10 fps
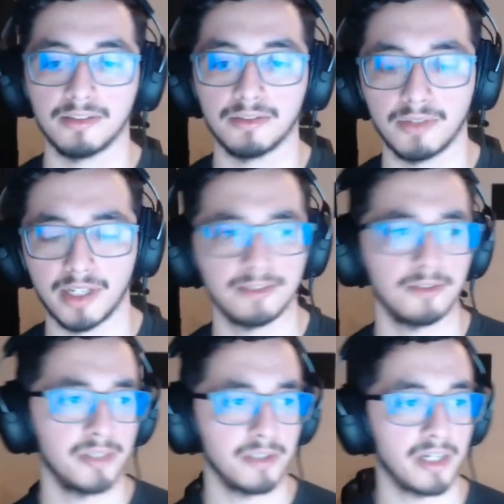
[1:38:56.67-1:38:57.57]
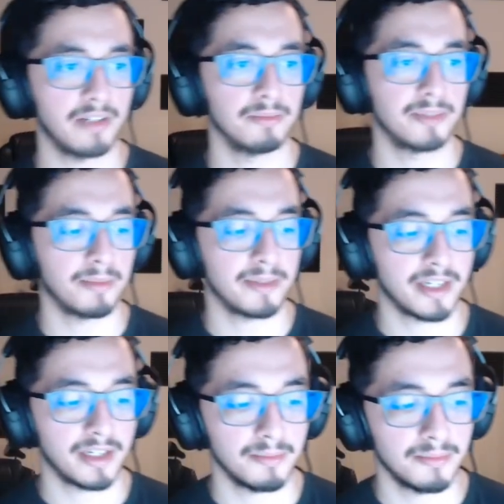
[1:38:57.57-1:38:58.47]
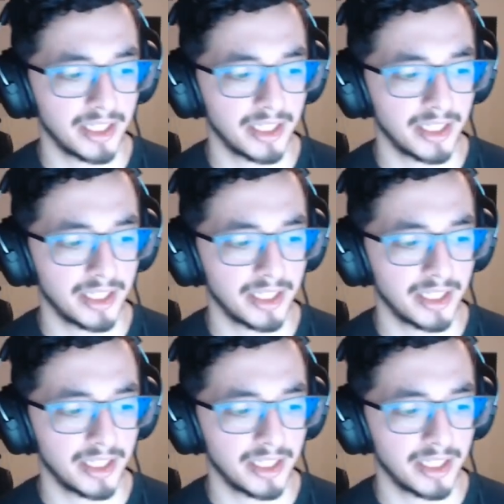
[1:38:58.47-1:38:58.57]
So I still play WoW from time to time.